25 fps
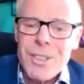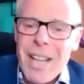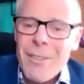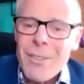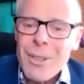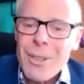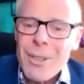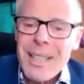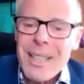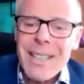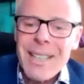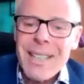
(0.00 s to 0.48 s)
to
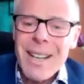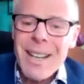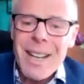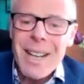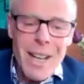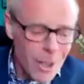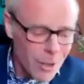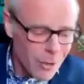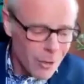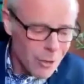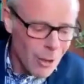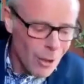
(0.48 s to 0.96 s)
have you here.
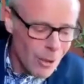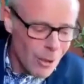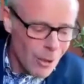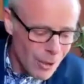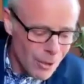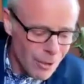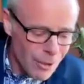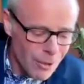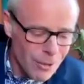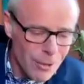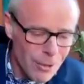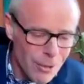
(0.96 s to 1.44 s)

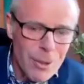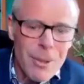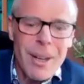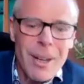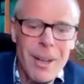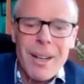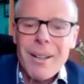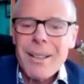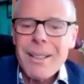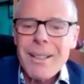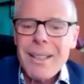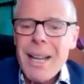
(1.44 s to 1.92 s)
So
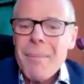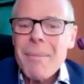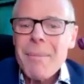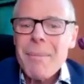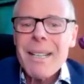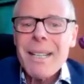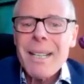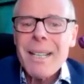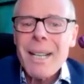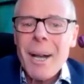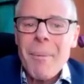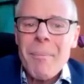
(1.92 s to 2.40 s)
let
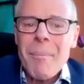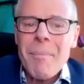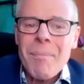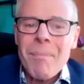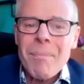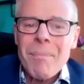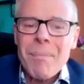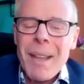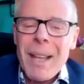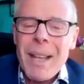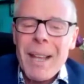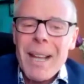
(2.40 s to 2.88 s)

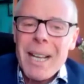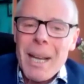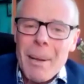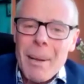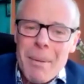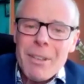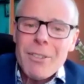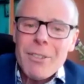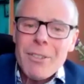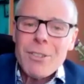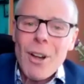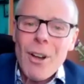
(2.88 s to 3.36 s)

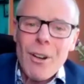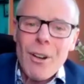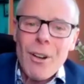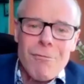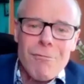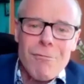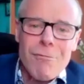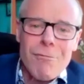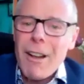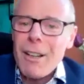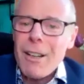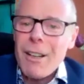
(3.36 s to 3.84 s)
me
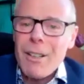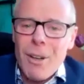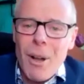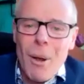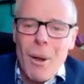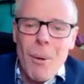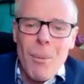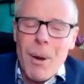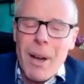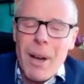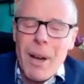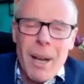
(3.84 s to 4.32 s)
start right
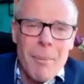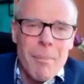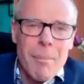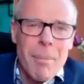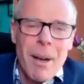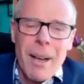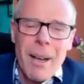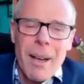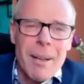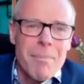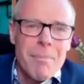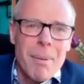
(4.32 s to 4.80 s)
away
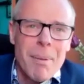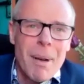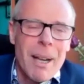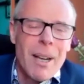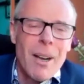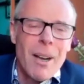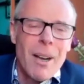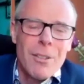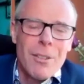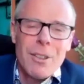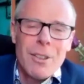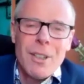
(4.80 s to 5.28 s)
by
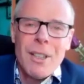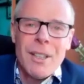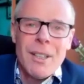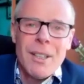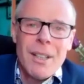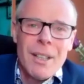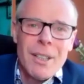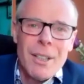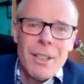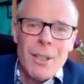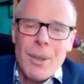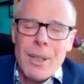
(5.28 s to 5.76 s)

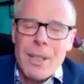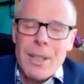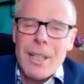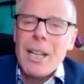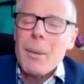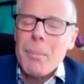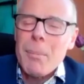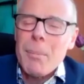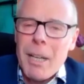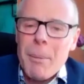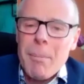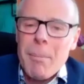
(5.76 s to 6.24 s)
asking you a
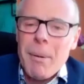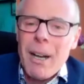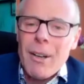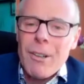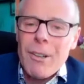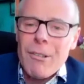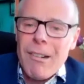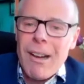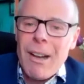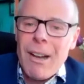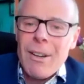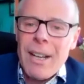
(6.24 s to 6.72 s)
little bit
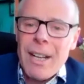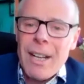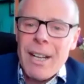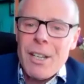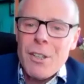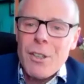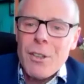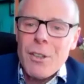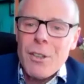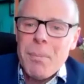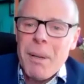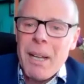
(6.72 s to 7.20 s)
about Crown
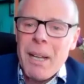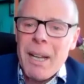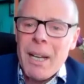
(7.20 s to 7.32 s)
Agents